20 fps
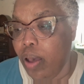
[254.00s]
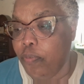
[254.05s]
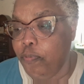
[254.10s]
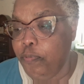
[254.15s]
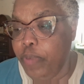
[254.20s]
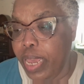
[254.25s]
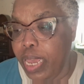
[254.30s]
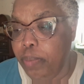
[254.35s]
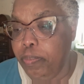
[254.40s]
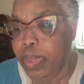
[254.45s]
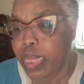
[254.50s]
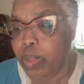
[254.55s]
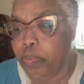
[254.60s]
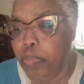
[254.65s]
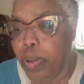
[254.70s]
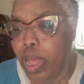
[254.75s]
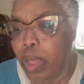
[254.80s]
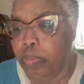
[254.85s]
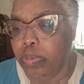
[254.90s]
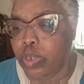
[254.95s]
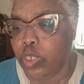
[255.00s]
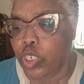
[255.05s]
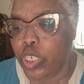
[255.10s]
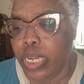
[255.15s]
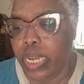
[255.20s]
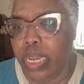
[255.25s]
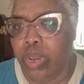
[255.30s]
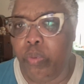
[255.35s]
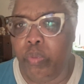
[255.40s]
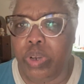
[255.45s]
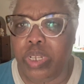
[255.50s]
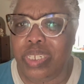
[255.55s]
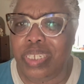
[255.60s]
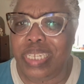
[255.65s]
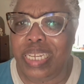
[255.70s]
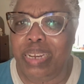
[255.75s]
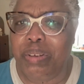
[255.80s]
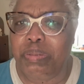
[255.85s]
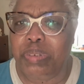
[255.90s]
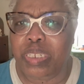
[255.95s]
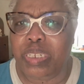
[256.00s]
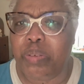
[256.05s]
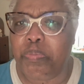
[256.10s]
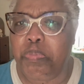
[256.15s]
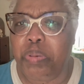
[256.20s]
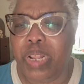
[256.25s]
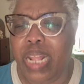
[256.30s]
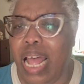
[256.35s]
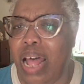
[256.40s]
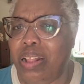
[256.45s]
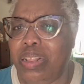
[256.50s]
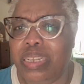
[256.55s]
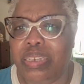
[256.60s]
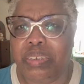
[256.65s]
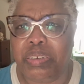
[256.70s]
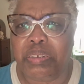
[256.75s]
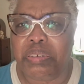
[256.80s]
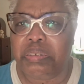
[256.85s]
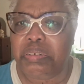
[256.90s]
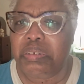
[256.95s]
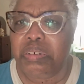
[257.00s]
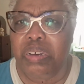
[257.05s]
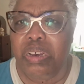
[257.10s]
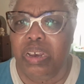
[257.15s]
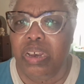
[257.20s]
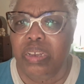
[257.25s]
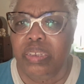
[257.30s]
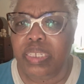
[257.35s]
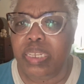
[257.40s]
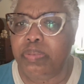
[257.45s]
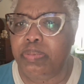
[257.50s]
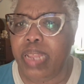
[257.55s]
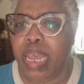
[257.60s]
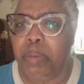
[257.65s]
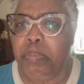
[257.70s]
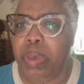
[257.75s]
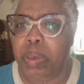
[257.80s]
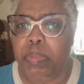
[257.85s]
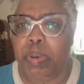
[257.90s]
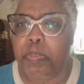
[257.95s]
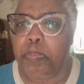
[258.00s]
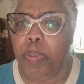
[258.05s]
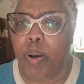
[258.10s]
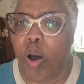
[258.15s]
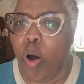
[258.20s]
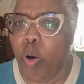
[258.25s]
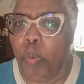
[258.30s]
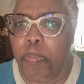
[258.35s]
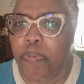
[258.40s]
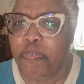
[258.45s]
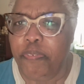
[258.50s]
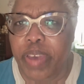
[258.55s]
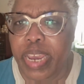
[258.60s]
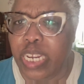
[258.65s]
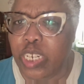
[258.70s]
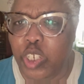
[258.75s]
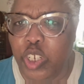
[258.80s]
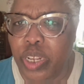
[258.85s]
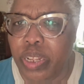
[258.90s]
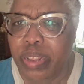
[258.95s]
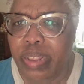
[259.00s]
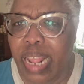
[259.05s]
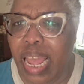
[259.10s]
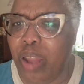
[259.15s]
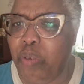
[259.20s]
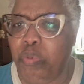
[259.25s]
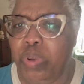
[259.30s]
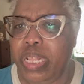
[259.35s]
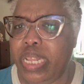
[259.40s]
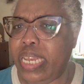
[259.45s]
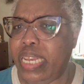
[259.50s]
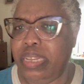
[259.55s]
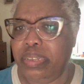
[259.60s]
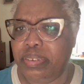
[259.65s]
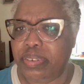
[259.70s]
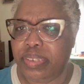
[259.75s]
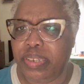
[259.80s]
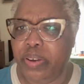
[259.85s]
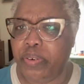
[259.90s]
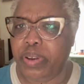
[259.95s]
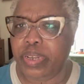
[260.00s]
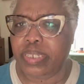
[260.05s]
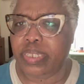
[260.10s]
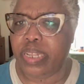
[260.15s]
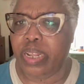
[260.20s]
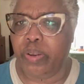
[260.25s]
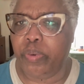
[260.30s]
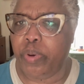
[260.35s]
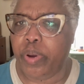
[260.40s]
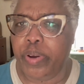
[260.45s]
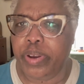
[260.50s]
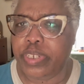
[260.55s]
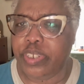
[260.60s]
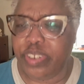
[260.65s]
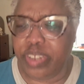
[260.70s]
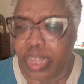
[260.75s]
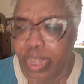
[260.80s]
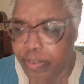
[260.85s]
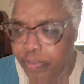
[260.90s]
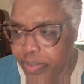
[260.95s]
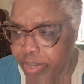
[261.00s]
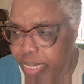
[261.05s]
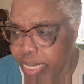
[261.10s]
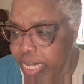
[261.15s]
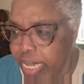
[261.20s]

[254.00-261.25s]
Fabian Publishing, which seems to put out seems like maybe pulp fiction, not really serious literary stuff.